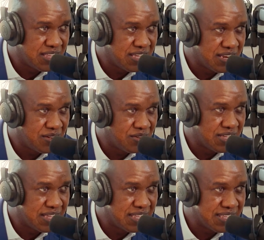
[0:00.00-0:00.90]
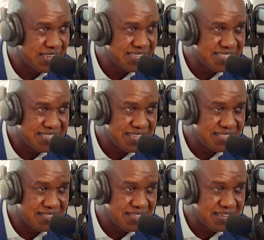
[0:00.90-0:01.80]
you know it is it,
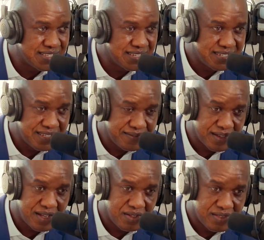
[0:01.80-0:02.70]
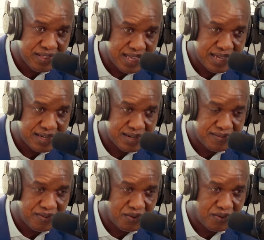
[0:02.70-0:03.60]
it is a difficult thing
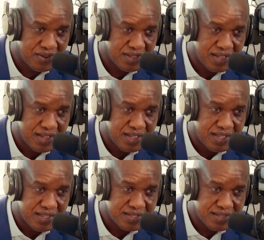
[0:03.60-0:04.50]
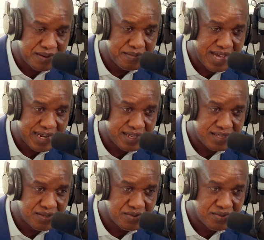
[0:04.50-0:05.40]
for somebody
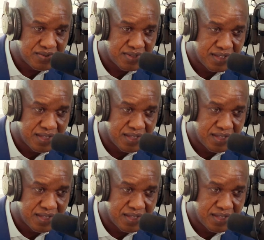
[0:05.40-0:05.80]
to